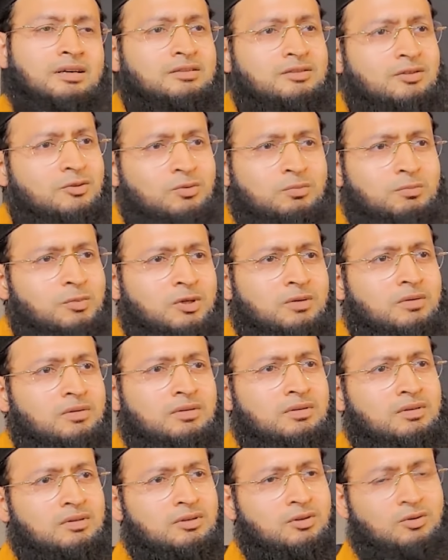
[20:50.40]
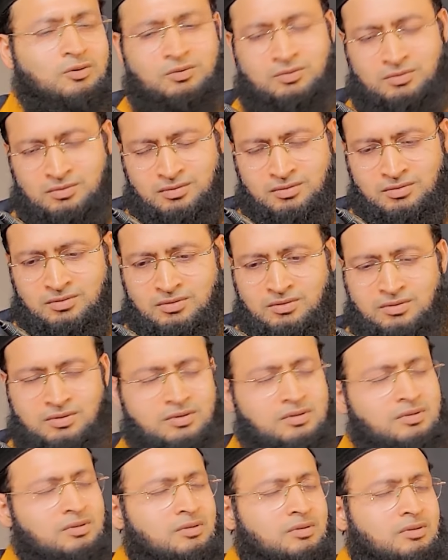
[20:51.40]
I said to him, but, you know,
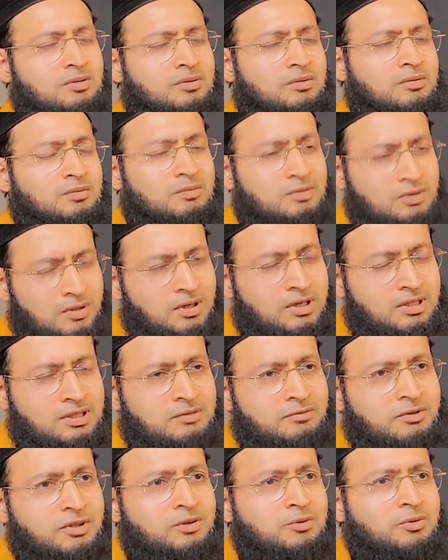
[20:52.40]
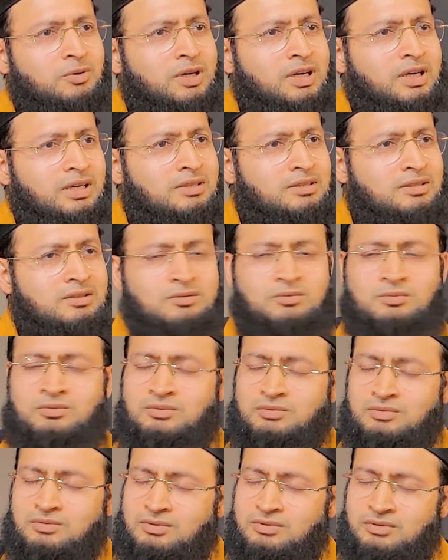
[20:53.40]
is everything okay? He says,
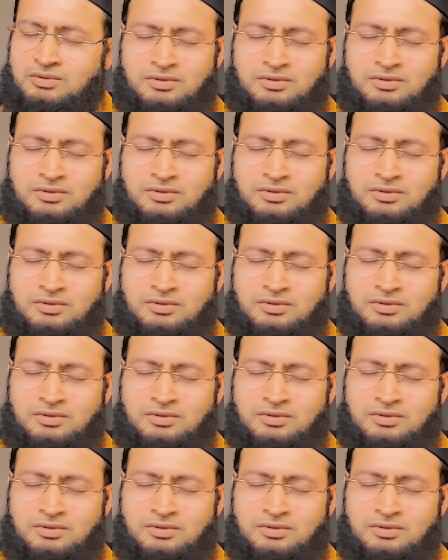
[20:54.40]
no,